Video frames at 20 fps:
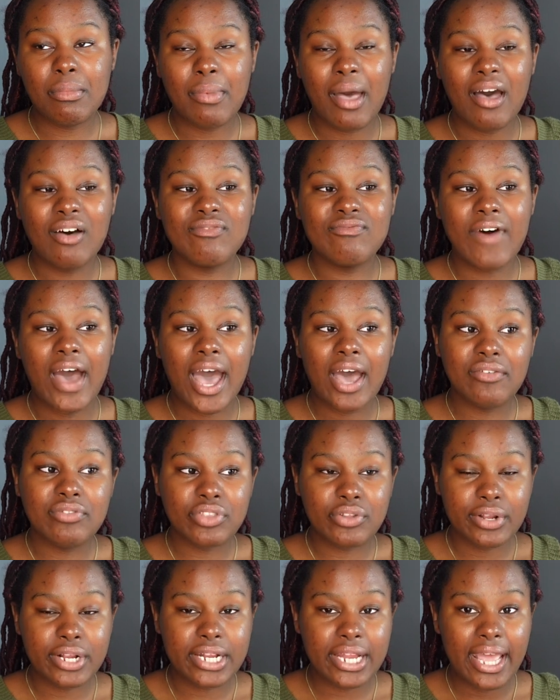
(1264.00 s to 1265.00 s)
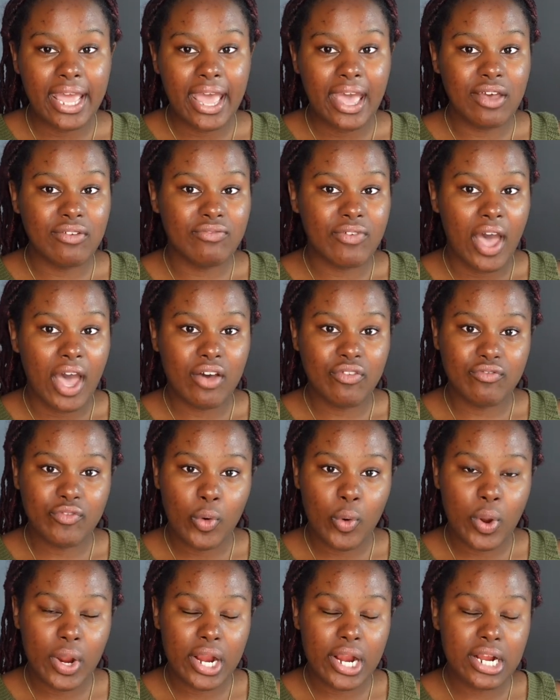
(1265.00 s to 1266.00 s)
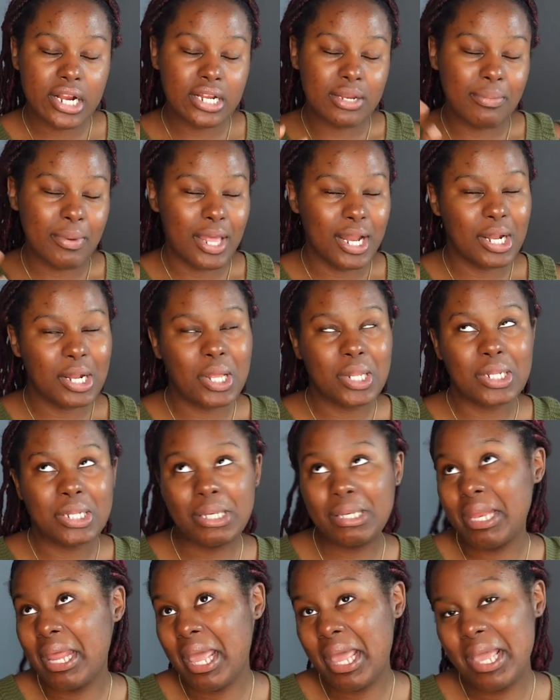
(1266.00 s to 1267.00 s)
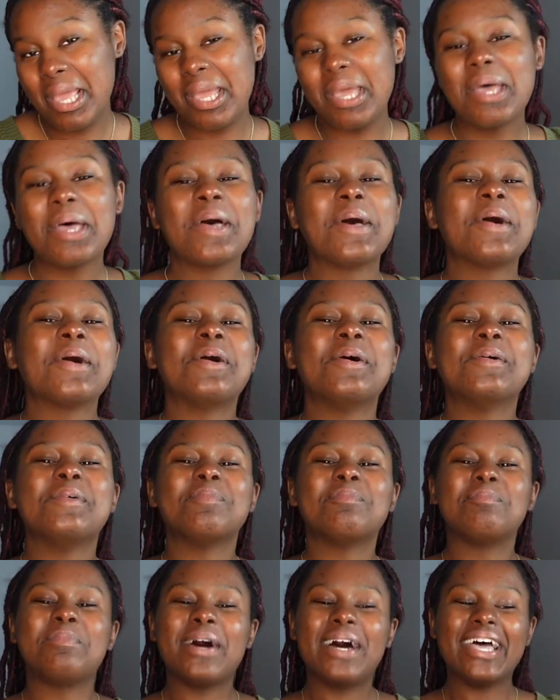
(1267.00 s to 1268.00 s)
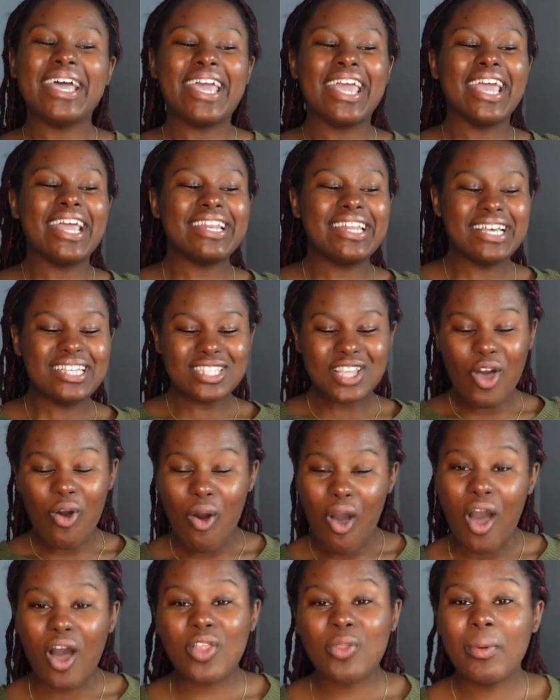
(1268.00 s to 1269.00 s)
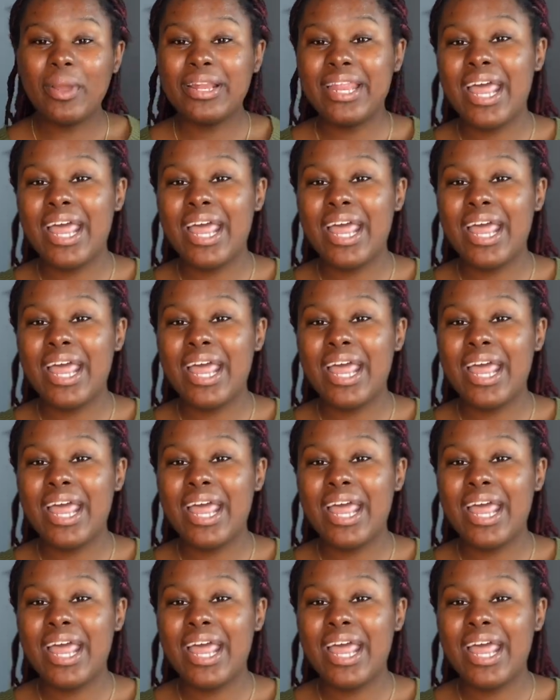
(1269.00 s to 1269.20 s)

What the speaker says: about 5'3.5, 5'4, depending on the day. But it does go all the way